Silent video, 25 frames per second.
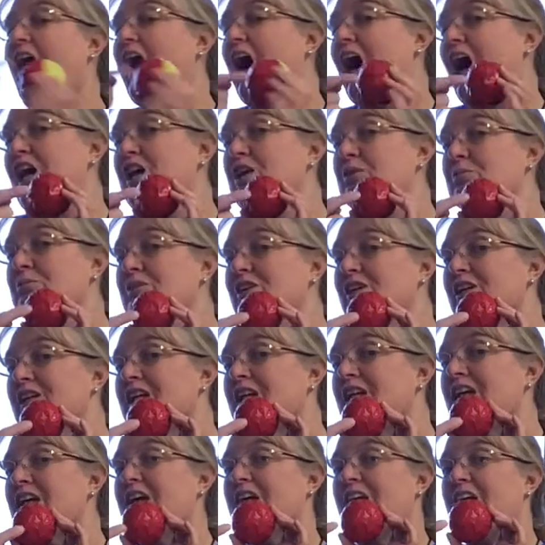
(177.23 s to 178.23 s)
I am
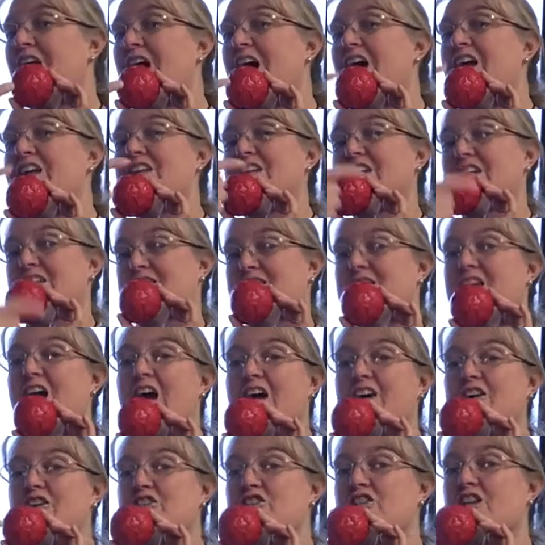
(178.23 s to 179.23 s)
looking at the
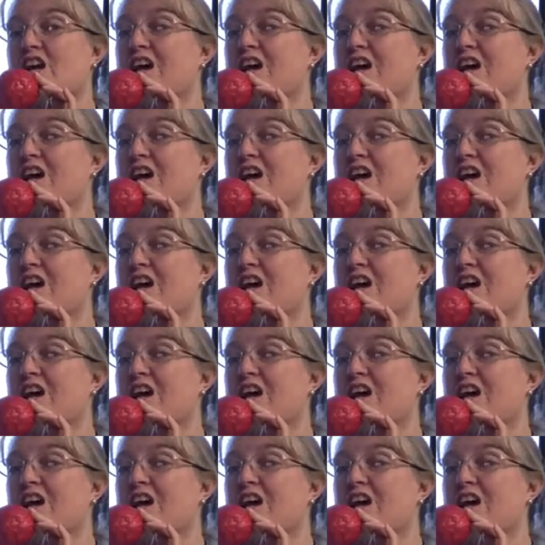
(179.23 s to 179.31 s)
entire